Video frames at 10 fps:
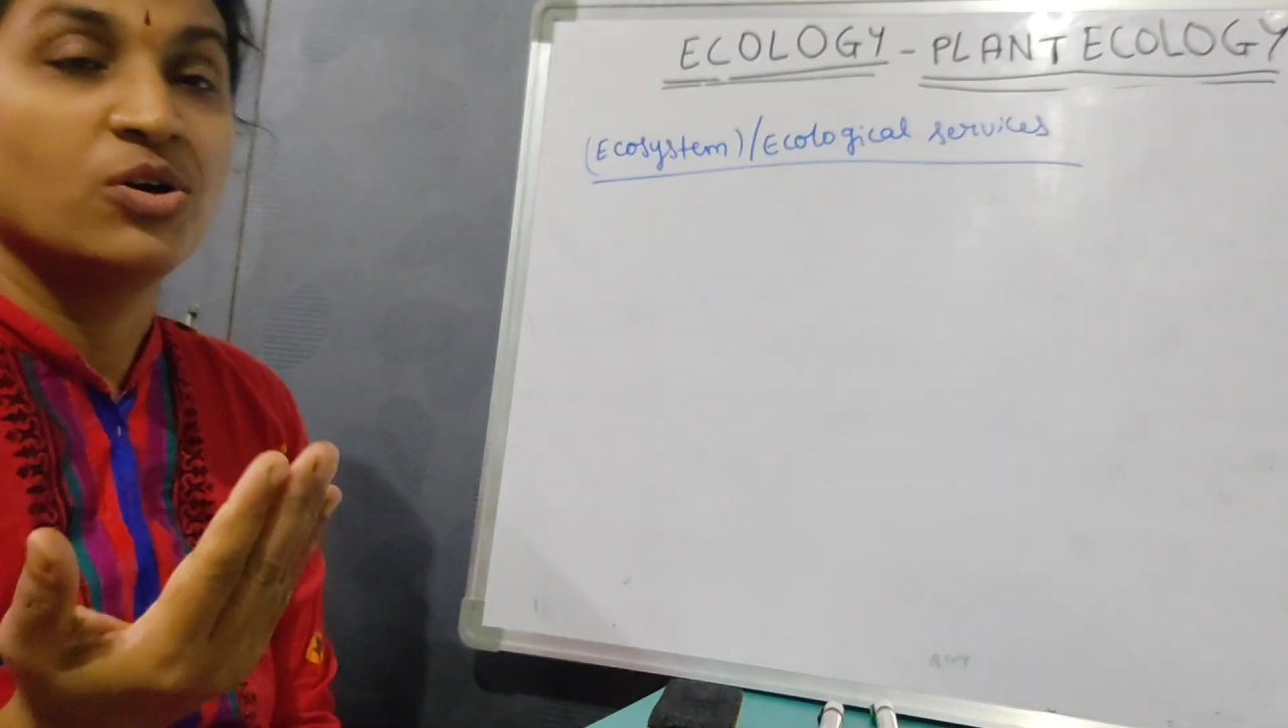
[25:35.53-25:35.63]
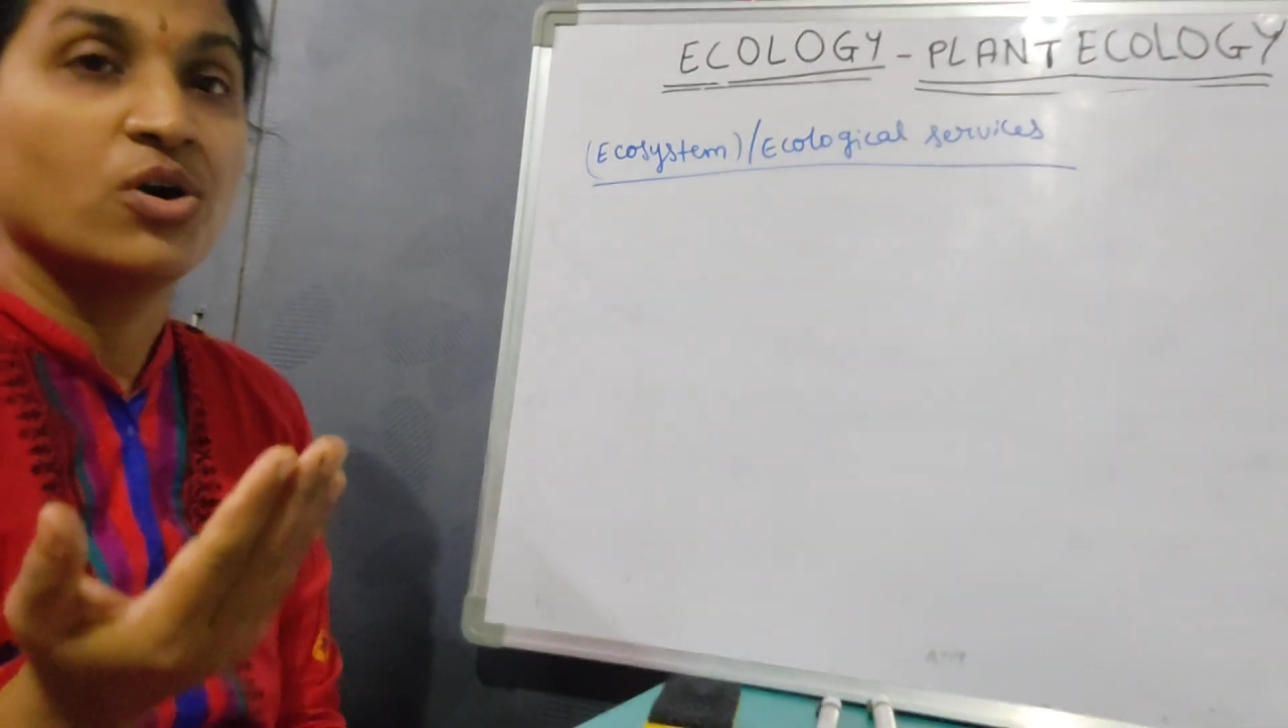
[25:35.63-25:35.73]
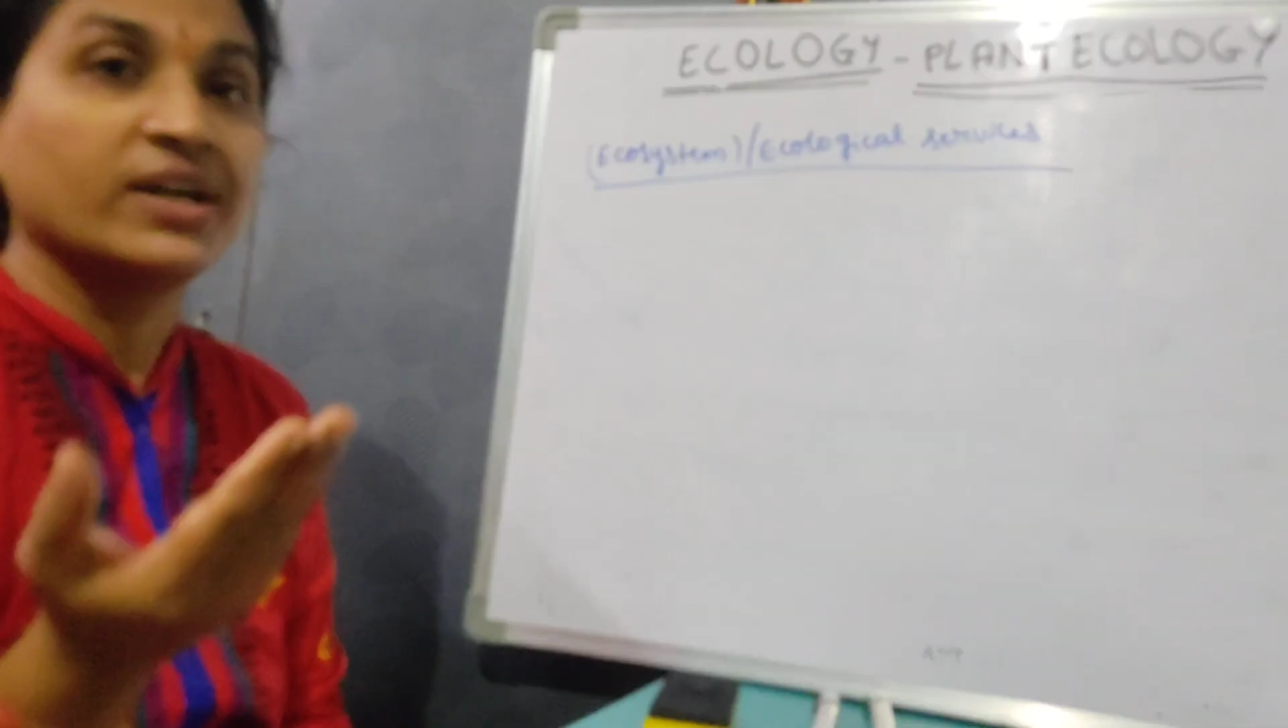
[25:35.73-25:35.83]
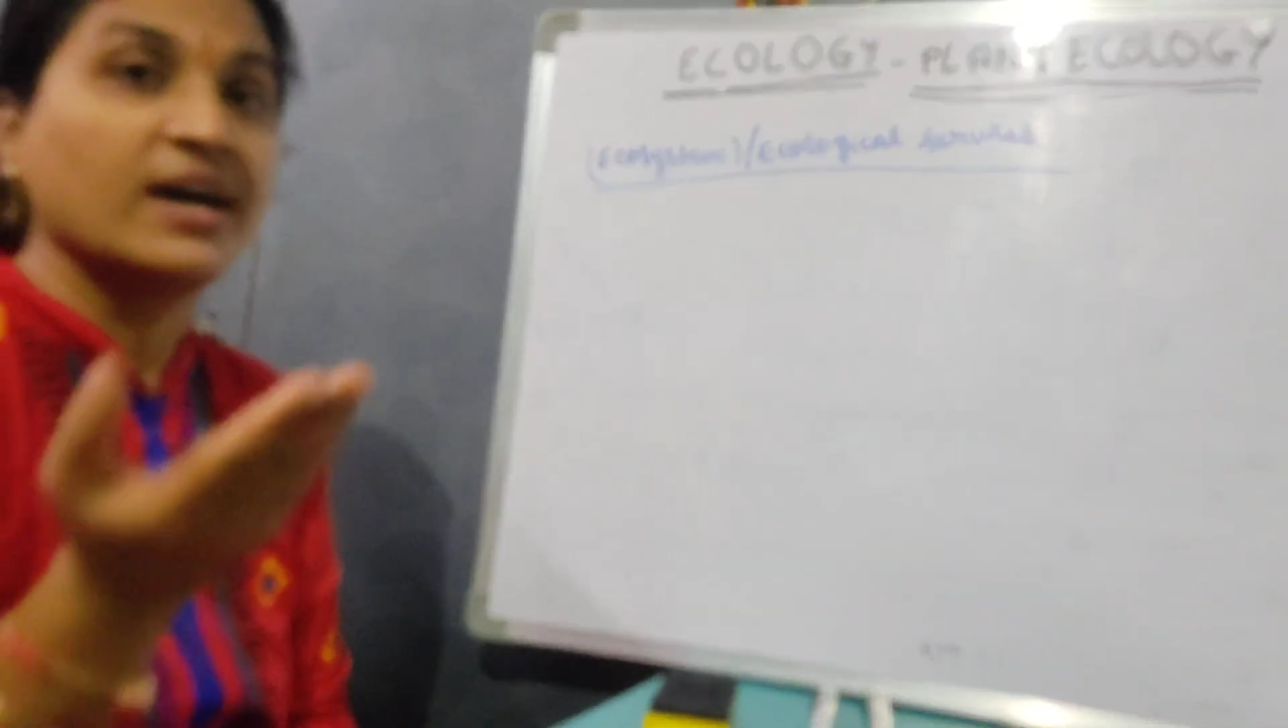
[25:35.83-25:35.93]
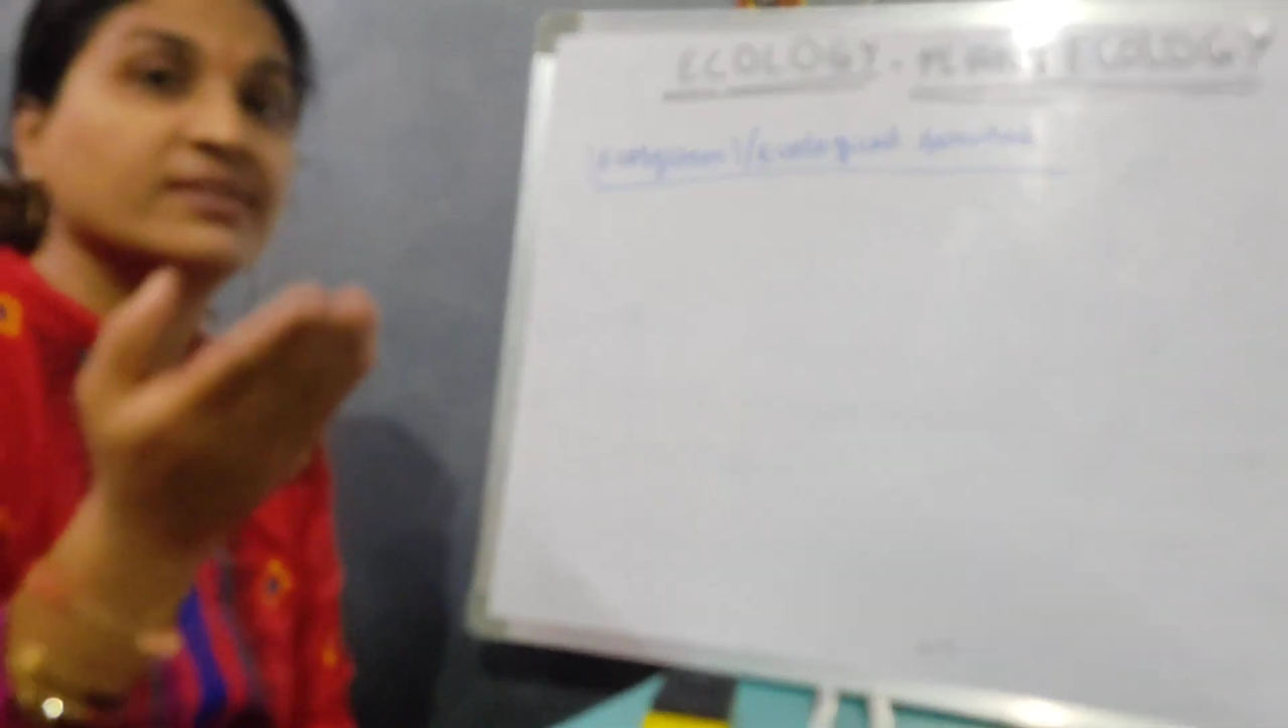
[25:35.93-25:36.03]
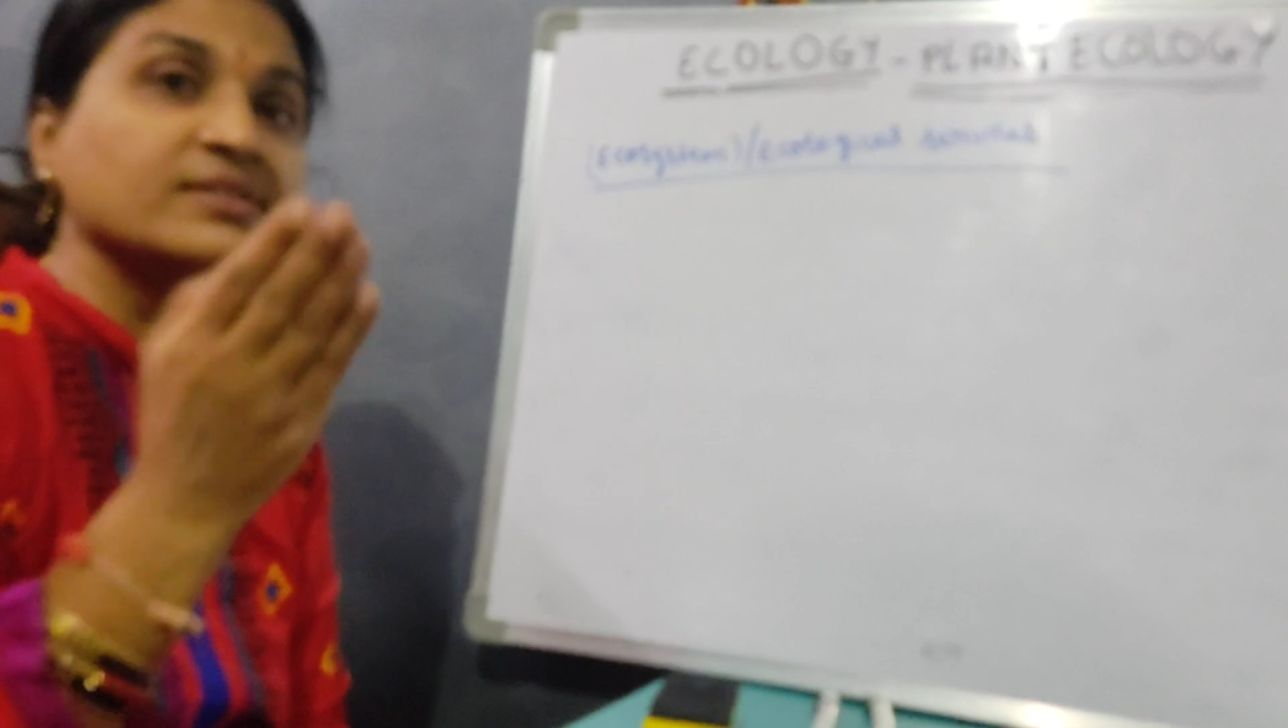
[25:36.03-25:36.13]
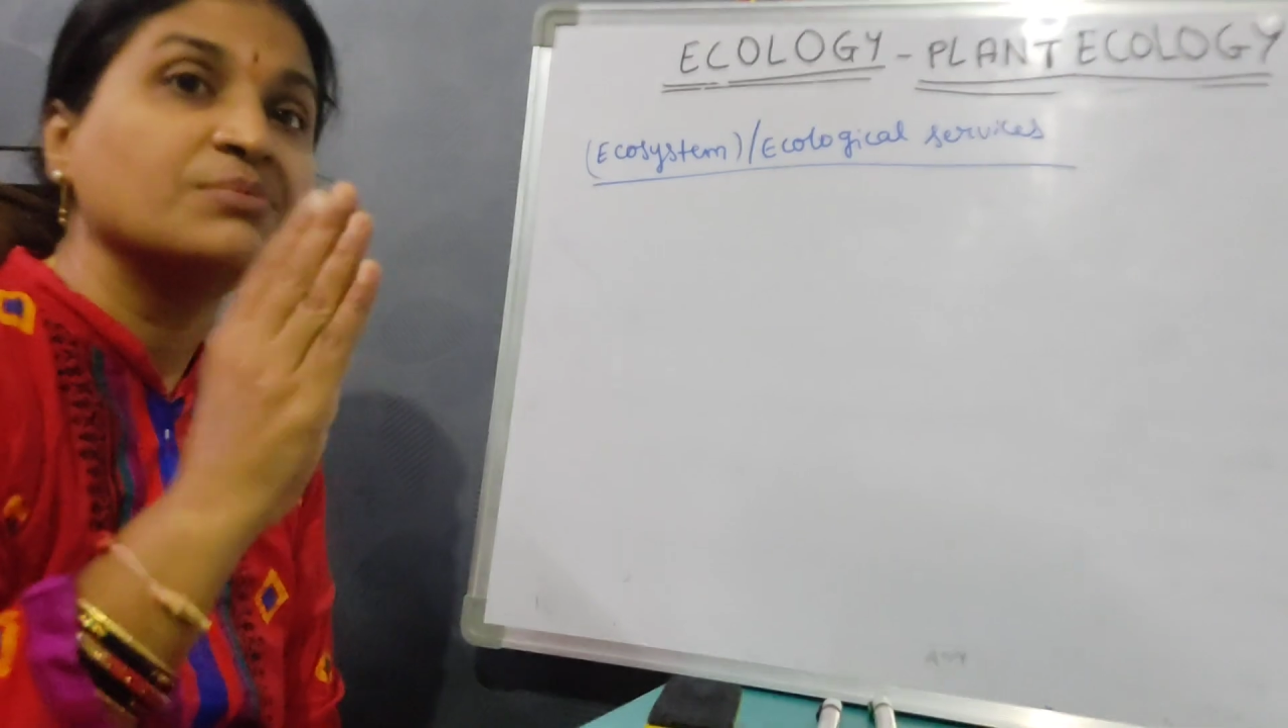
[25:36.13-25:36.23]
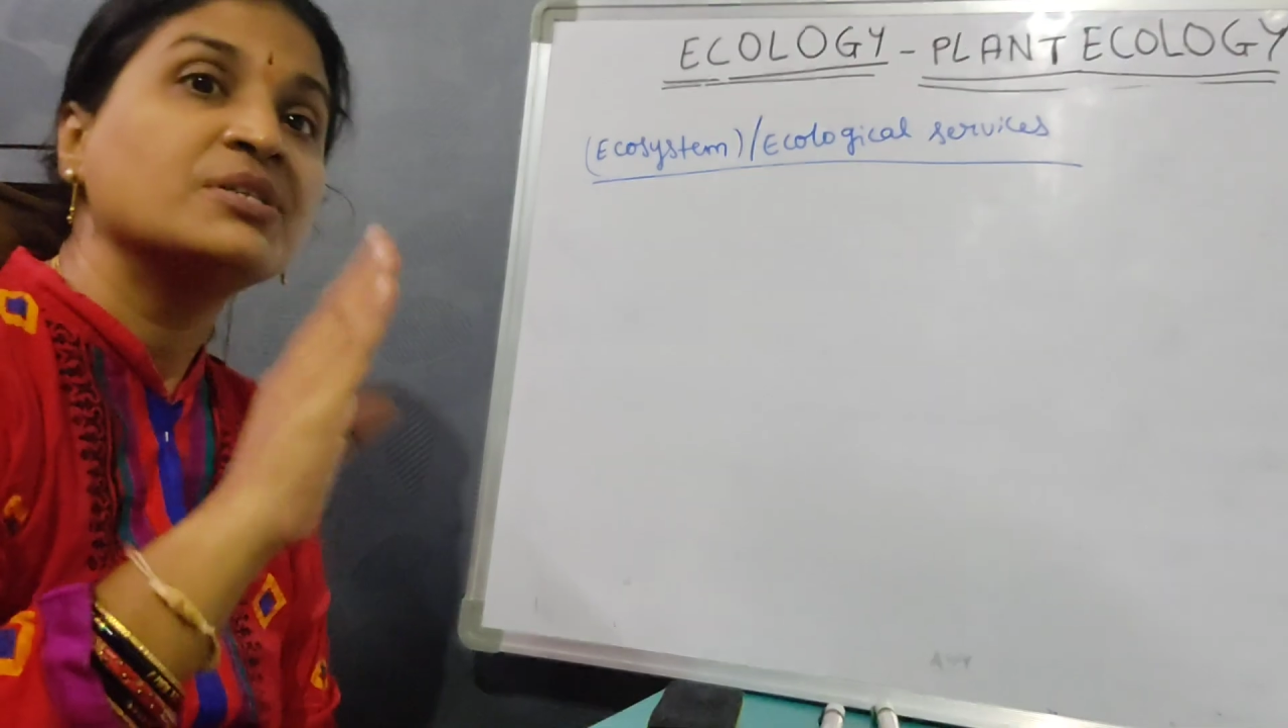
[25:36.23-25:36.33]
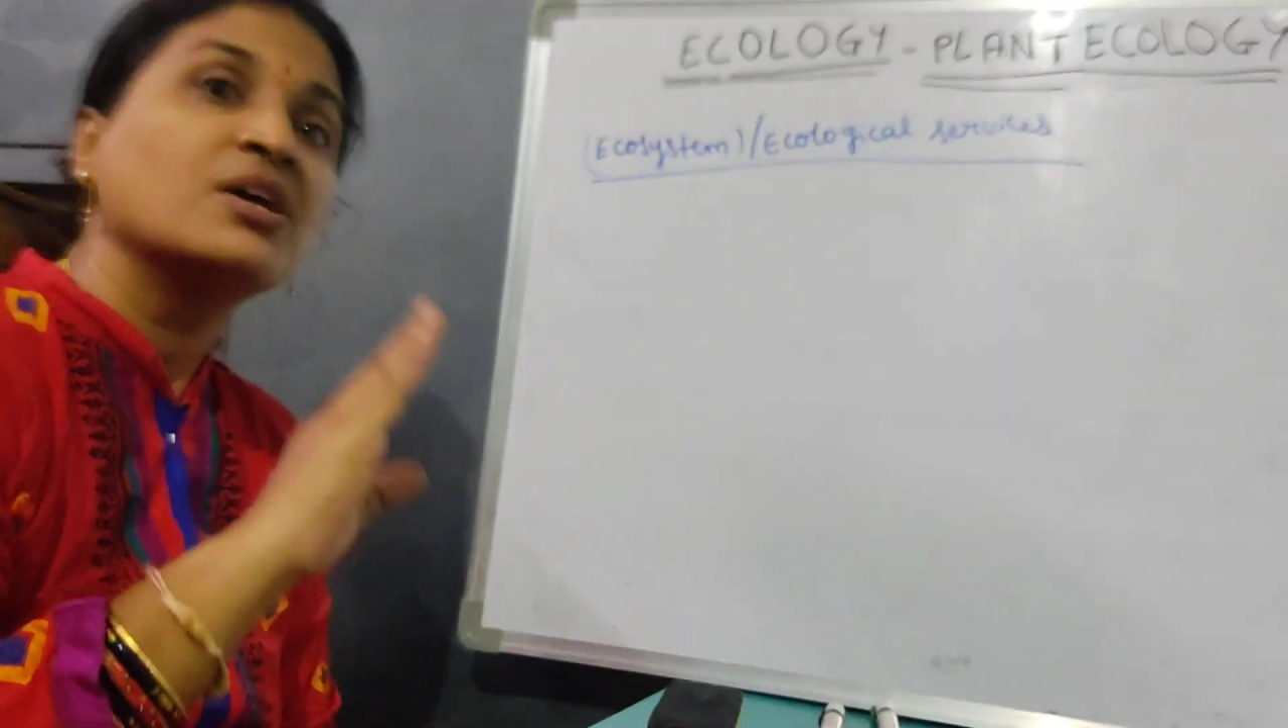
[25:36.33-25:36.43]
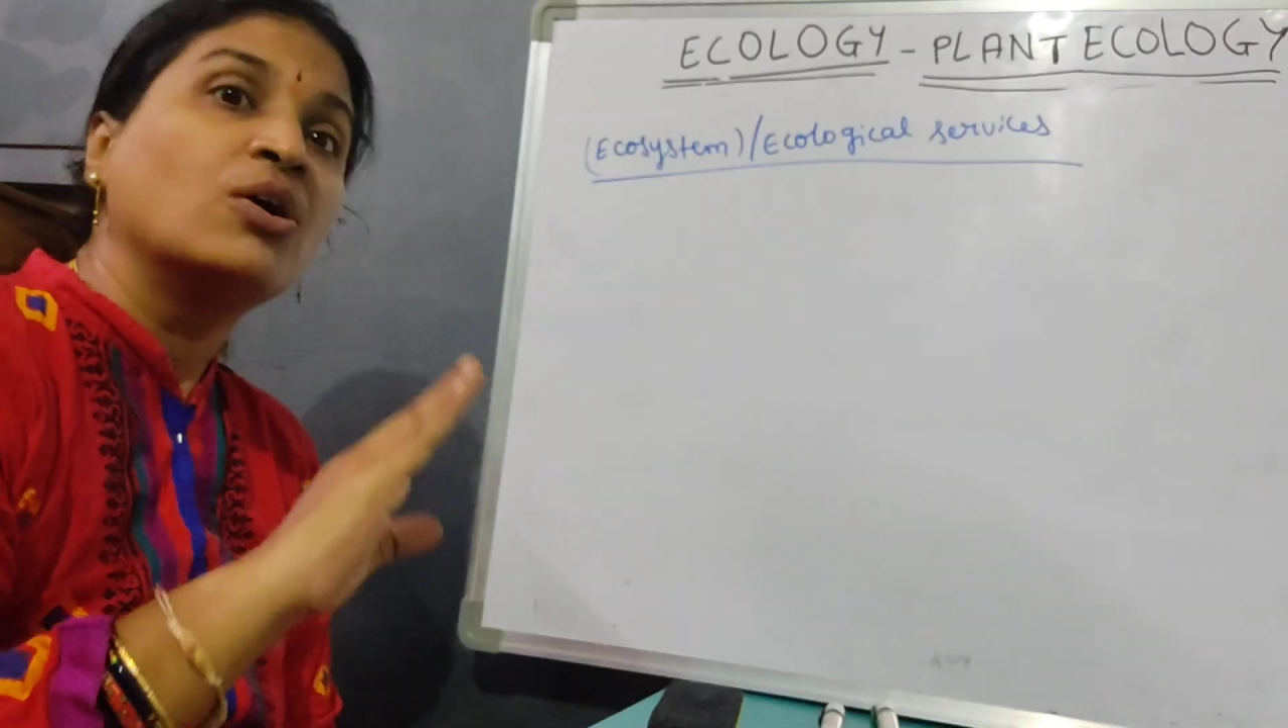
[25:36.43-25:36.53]

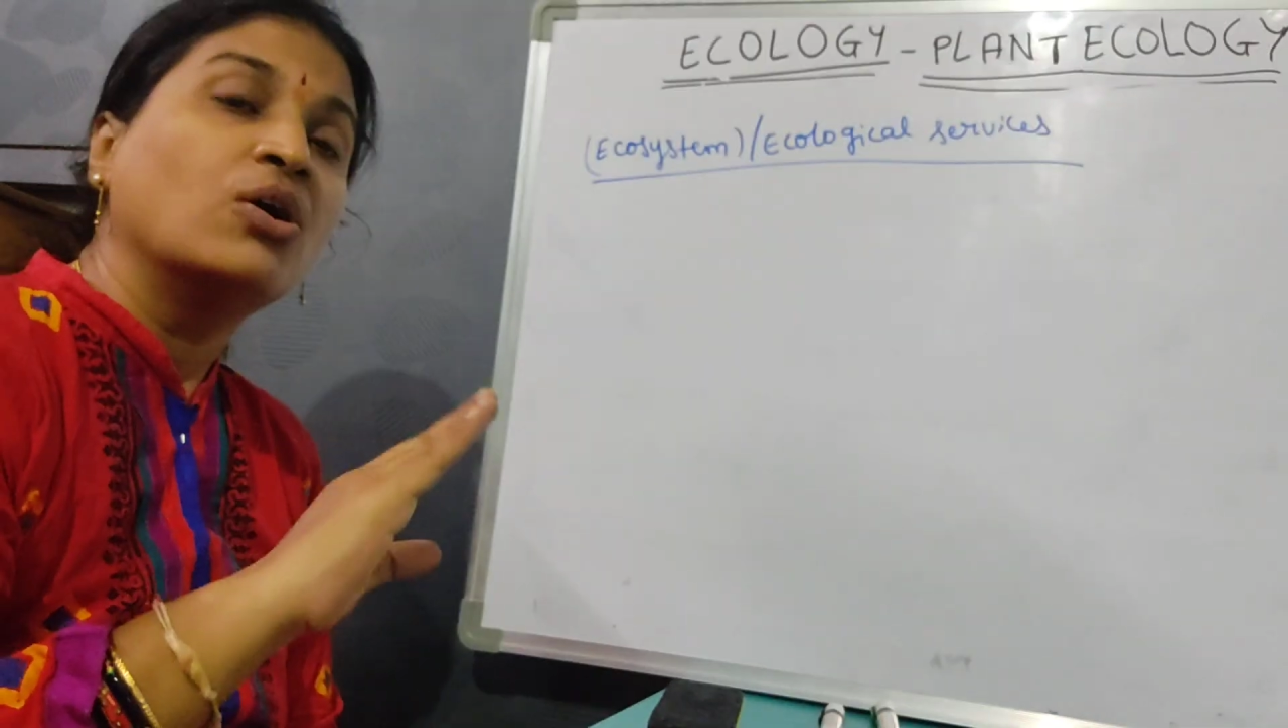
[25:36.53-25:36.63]
organisms,